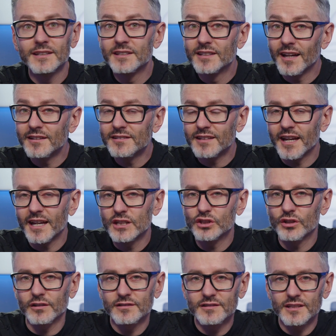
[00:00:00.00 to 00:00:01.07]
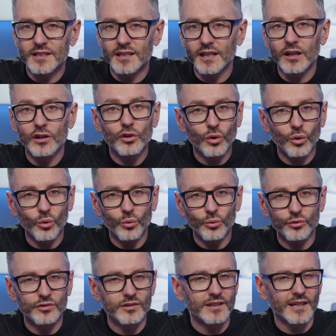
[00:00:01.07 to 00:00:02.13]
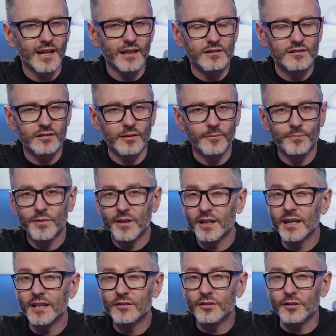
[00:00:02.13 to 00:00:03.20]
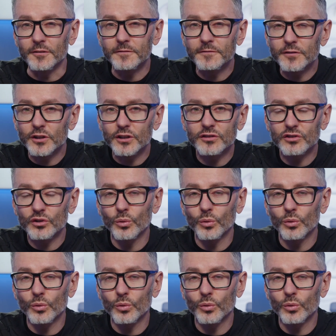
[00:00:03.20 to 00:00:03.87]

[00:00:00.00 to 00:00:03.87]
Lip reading: Does HRT cause cancer? It's the first